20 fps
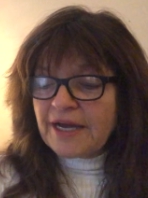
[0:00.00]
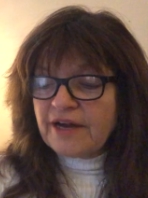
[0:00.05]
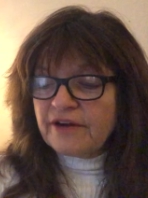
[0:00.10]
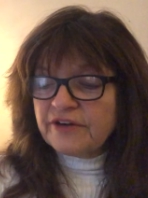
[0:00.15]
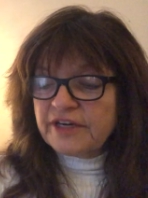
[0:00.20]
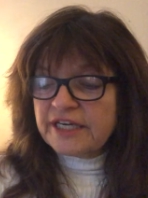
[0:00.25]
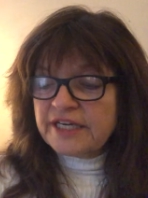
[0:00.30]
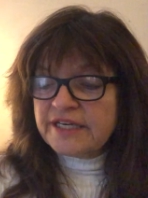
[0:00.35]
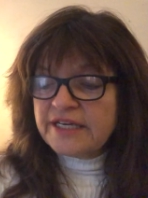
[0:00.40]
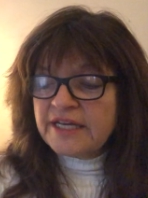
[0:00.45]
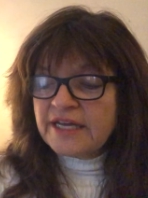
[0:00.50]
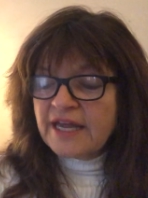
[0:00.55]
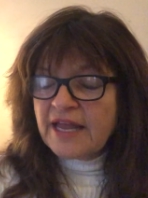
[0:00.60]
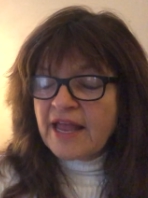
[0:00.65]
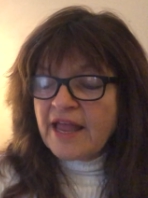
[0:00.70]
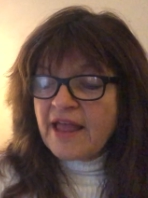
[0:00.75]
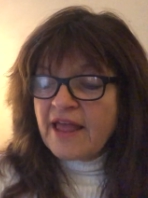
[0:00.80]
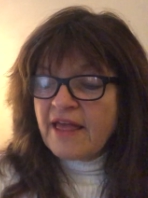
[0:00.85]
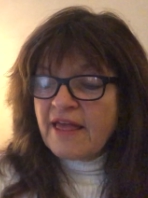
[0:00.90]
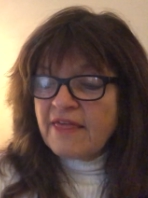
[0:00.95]
Herod,
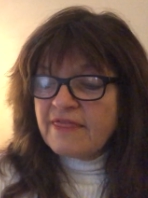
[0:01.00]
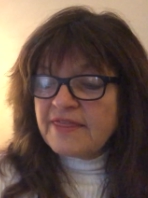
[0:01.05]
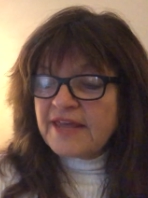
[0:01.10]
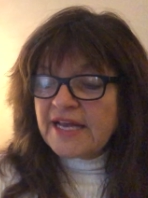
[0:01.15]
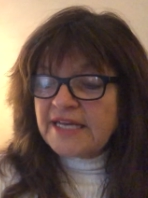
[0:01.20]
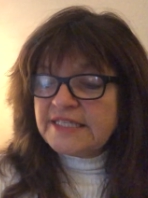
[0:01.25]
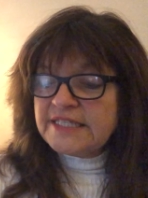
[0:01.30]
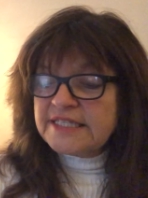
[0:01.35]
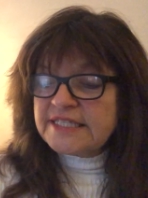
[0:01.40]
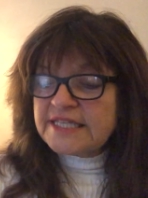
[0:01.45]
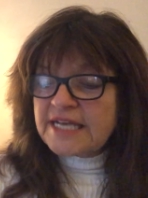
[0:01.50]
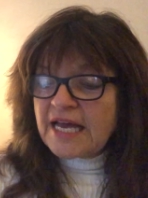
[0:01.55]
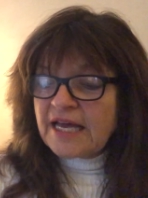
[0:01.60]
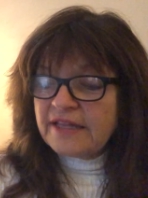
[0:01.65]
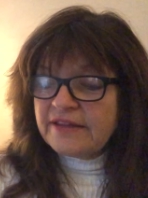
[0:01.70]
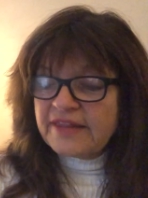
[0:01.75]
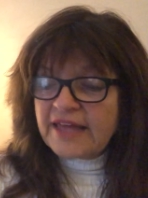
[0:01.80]
they, set,